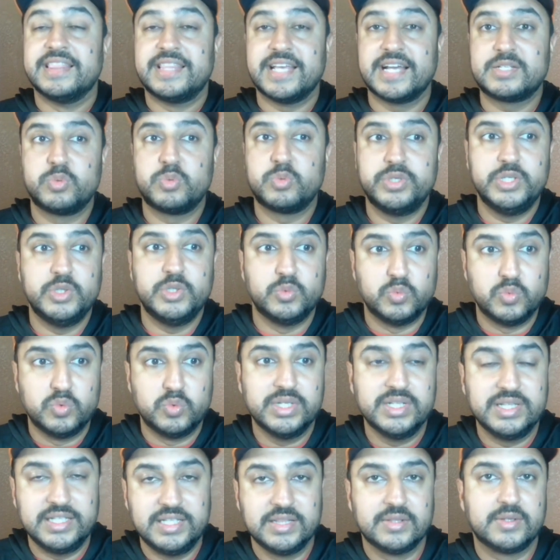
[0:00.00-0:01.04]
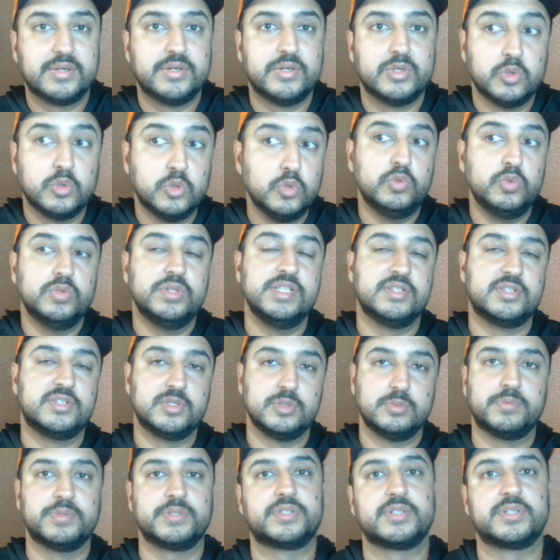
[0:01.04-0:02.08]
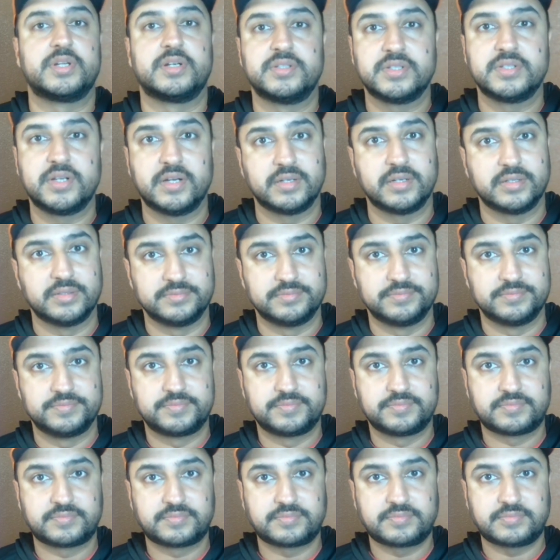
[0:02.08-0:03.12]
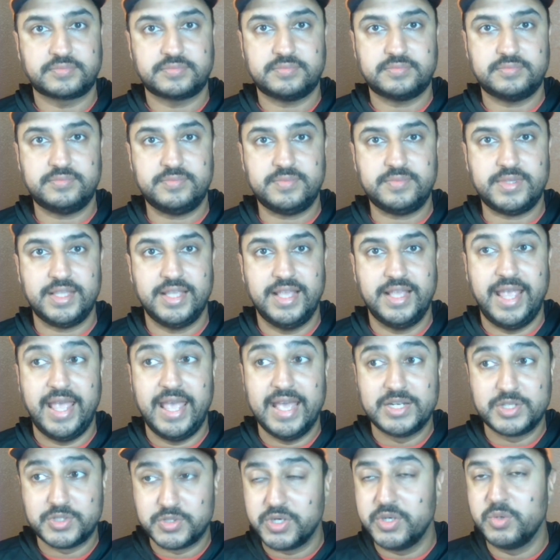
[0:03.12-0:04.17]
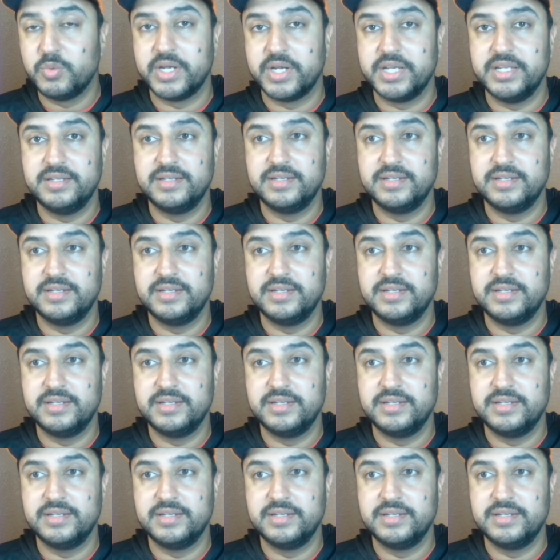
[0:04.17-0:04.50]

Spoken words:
that's when you really learn who these superstars are. And Tre